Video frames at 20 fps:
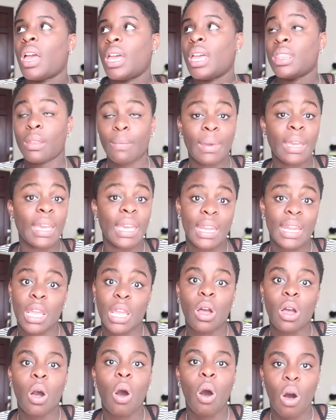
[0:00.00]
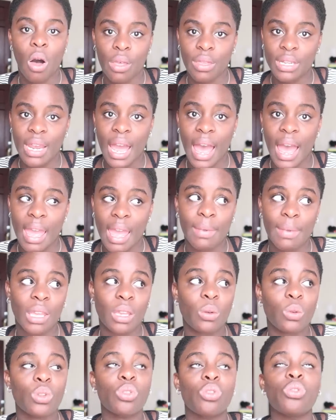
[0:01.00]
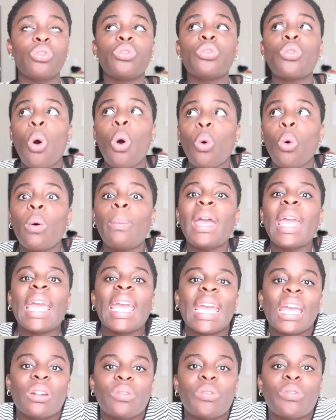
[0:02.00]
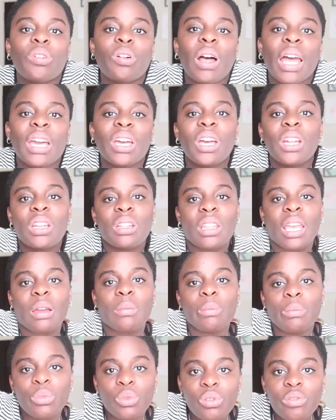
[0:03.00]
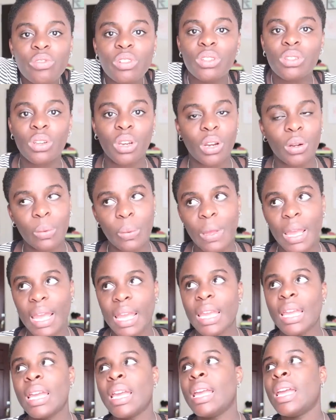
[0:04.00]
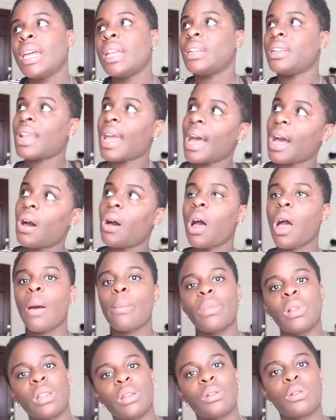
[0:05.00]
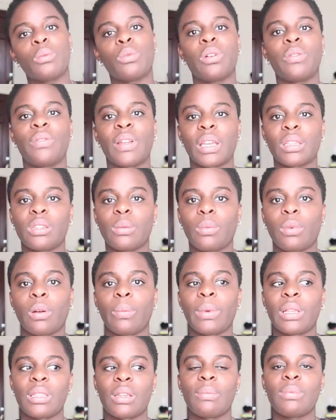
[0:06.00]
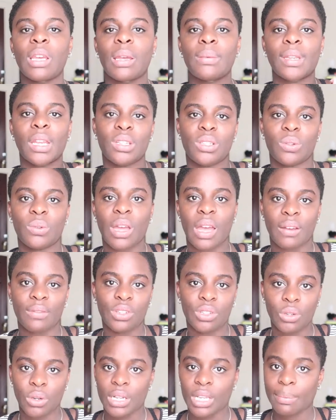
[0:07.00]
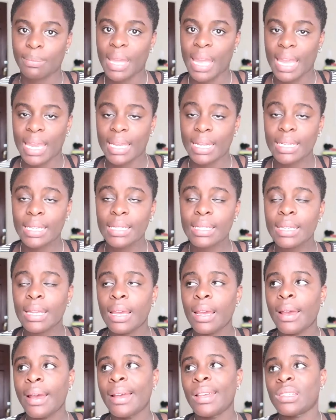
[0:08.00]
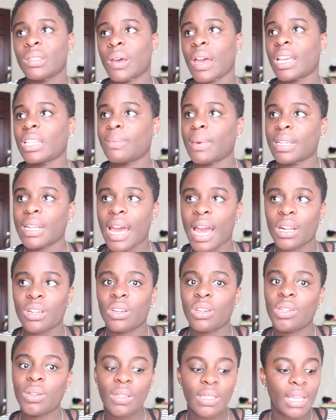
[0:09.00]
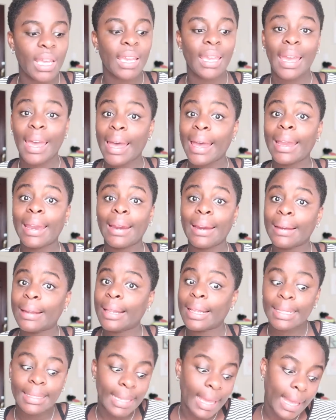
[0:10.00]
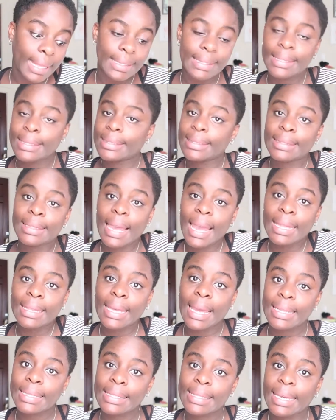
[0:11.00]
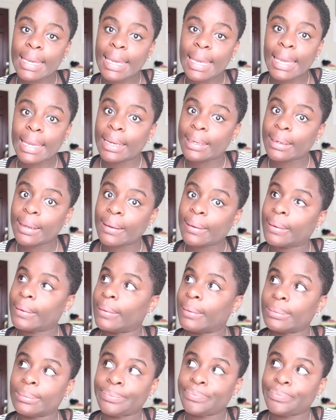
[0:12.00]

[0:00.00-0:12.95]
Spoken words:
in the beginning all the time. Like, it was so painful. I couldn't like move a certain way. Now I'm a little more flexible, but sometimes I do have shooting pains. So that's my doctor. She was like, yeah girl, that's it, you know,